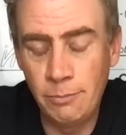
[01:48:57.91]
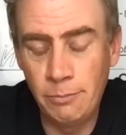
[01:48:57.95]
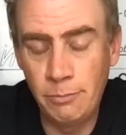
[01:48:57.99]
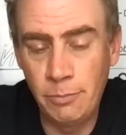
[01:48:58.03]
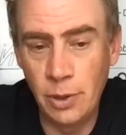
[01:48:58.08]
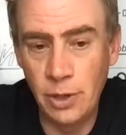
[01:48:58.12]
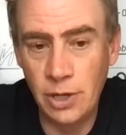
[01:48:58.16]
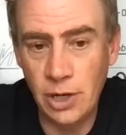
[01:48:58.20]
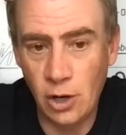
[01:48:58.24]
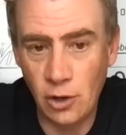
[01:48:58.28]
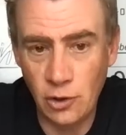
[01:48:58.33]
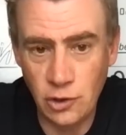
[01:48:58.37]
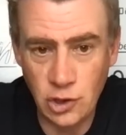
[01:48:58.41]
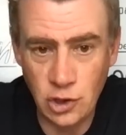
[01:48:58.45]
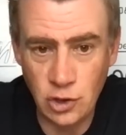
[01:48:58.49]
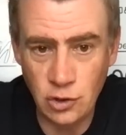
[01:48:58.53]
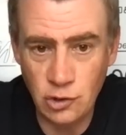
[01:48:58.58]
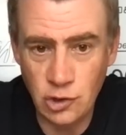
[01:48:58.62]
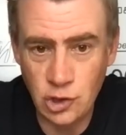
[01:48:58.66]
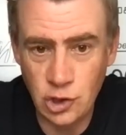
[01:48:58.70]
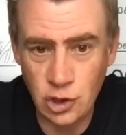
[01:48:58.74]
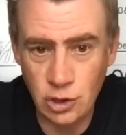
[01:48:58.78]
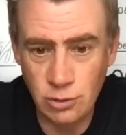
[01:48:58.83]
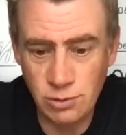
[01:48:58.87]
Put it on
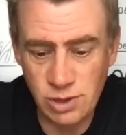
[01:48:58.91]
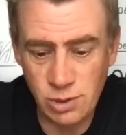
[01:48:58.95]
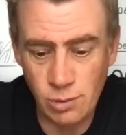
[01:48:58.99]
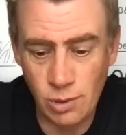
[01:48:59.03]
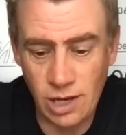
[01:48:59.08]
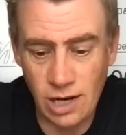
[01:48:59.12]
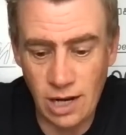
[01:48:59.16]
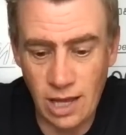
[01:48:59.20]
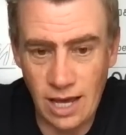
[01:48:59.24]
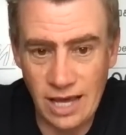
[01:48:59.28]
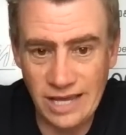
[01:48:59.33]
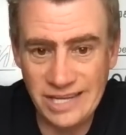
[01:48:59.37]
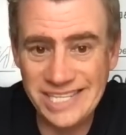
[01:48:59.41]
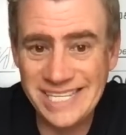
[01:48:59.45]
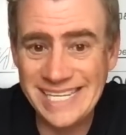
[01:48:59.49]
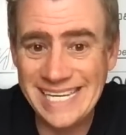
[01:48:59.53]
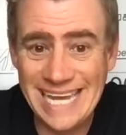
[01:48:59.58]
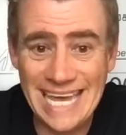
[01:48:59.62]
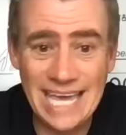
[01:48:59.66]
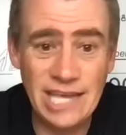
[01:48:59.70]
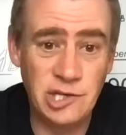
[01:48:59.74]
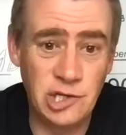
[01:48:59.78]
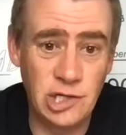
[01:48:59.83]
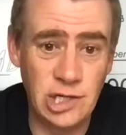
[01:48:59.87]
YouTube, so I like
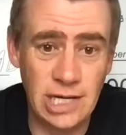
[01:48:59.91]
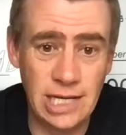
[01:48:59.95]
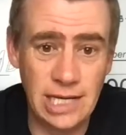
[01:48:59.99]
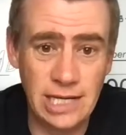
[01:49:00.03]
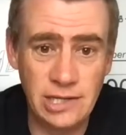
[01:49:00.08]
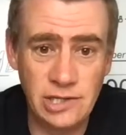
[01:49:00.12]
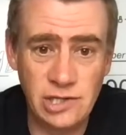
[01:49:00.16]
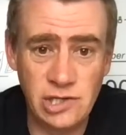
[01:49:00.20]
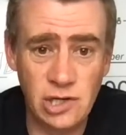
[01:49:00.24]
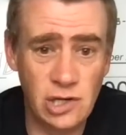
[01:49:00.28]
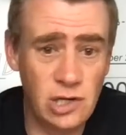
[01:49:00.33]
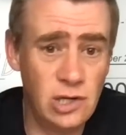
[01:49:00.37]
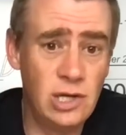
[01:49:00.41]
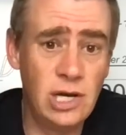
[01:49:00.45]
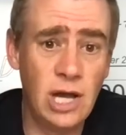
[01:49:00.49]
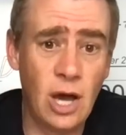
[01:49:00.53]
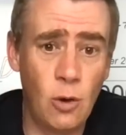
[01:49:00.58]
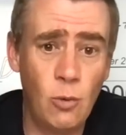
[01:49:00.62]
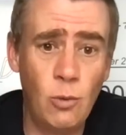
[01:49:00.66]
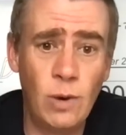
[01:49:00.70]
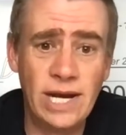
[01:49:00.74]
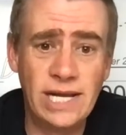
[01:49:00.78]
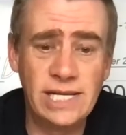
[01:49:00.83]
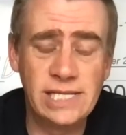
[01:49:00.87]
schedule it so you know
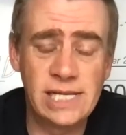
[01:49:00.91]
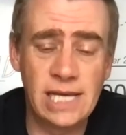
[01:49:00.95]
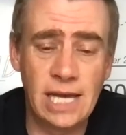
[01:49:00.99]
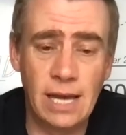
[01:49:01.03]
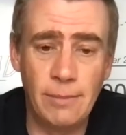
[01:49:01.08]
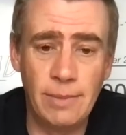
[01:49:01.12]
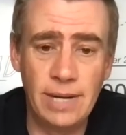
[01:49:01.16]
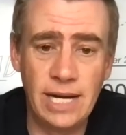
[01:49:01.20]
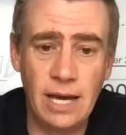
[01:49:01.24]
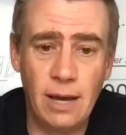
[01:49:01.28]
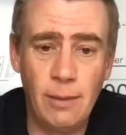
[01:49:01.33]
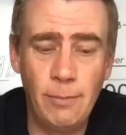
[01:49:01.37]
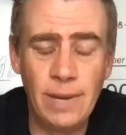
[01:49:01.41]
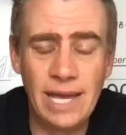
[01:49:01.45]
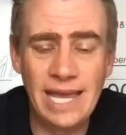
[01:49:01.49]
when it's coming up.